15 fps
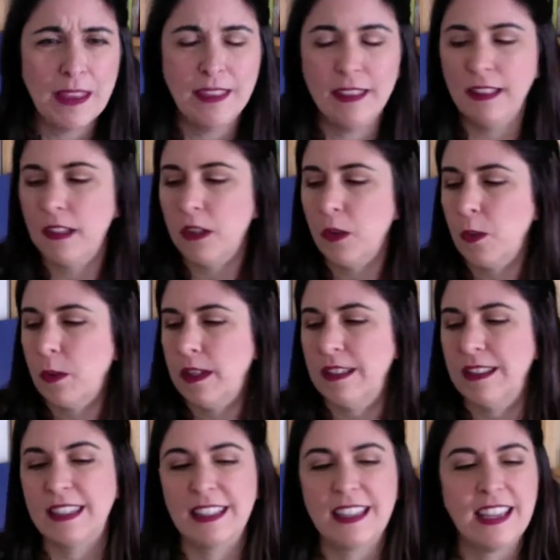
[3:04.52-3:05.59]
the little
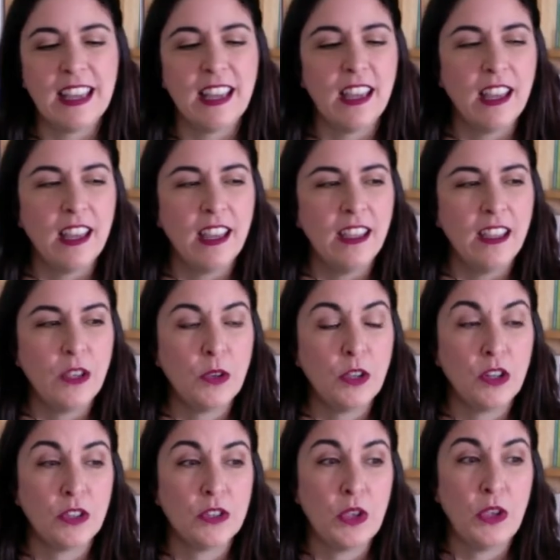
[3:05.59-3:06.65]
ones. You can
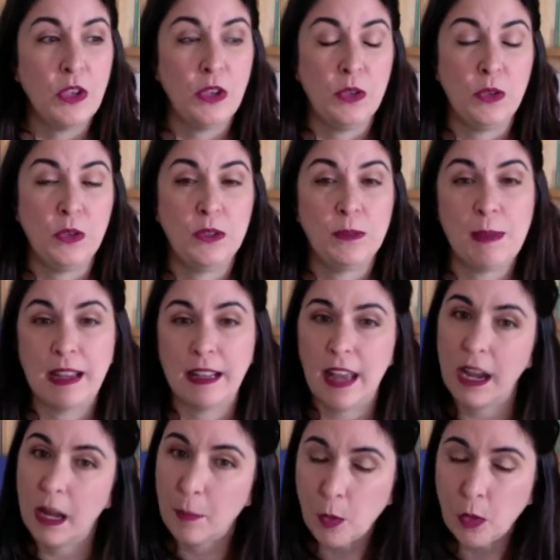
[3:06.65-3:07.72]
also use
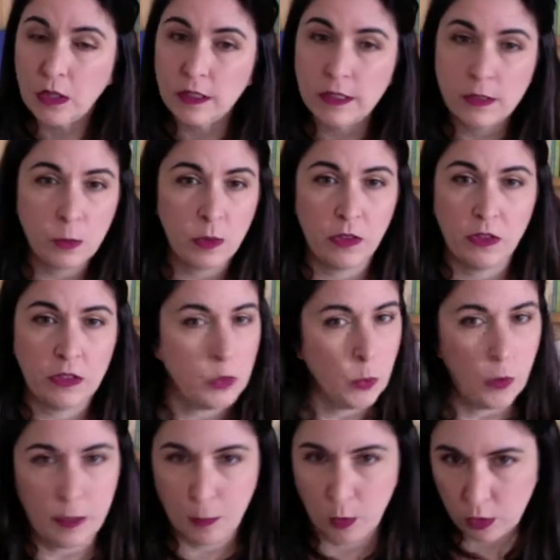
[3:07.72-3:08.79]
magnetic boards, whether it's a
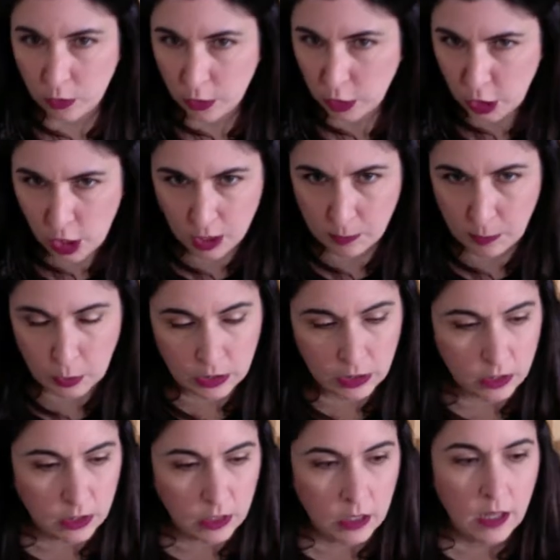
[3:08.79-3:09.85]
whiteboard or a chalkboard.
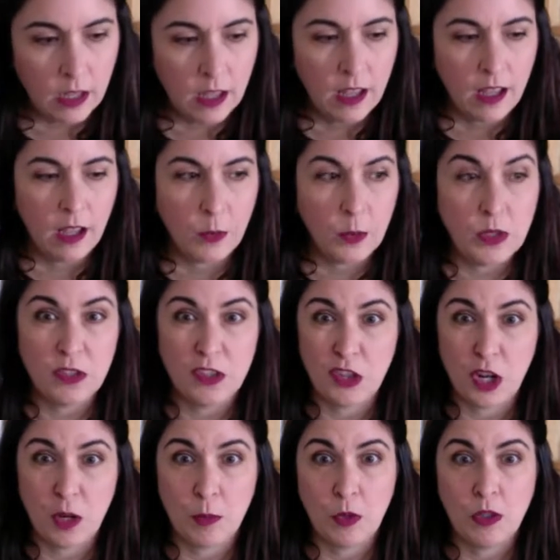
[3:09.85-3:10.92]
We use a
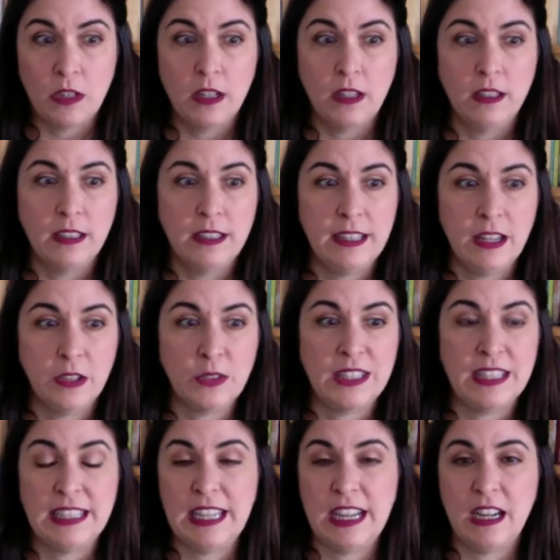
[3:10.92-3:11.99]
chalkboard
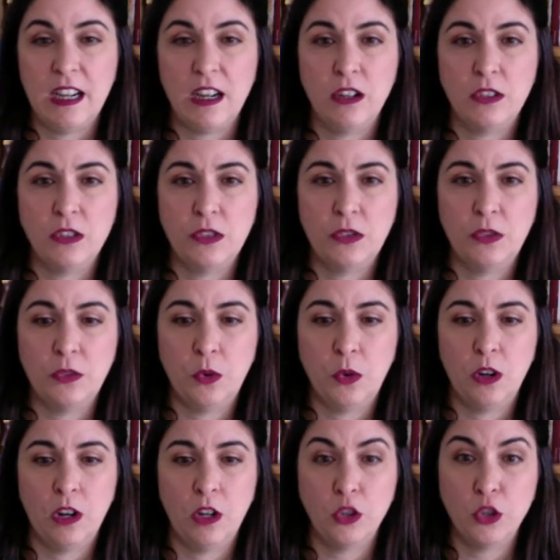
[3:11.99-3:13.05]
downstairs
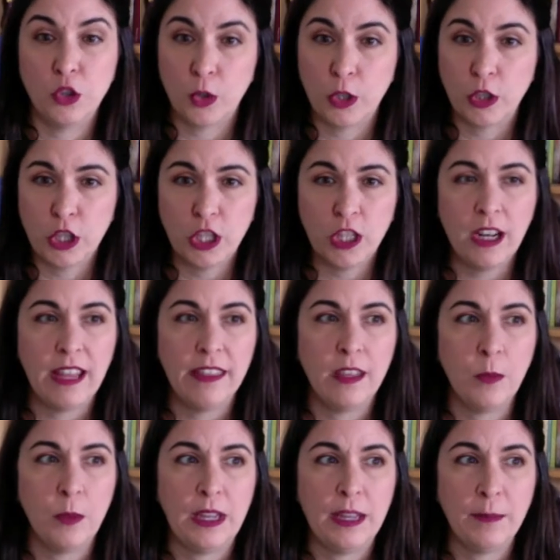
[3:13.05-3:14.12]
for our chore chart, and then
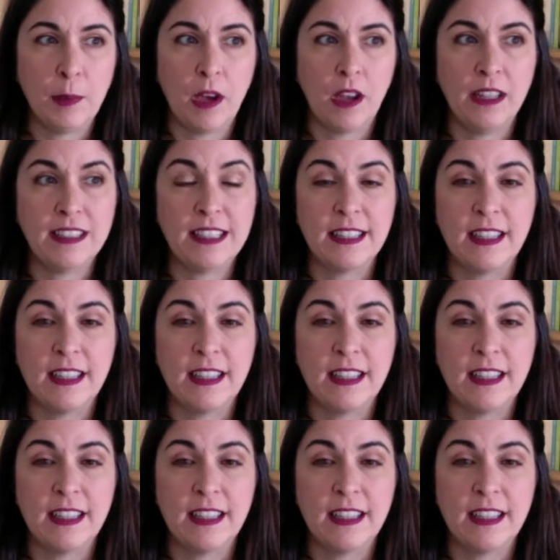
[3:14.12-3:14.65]
we bought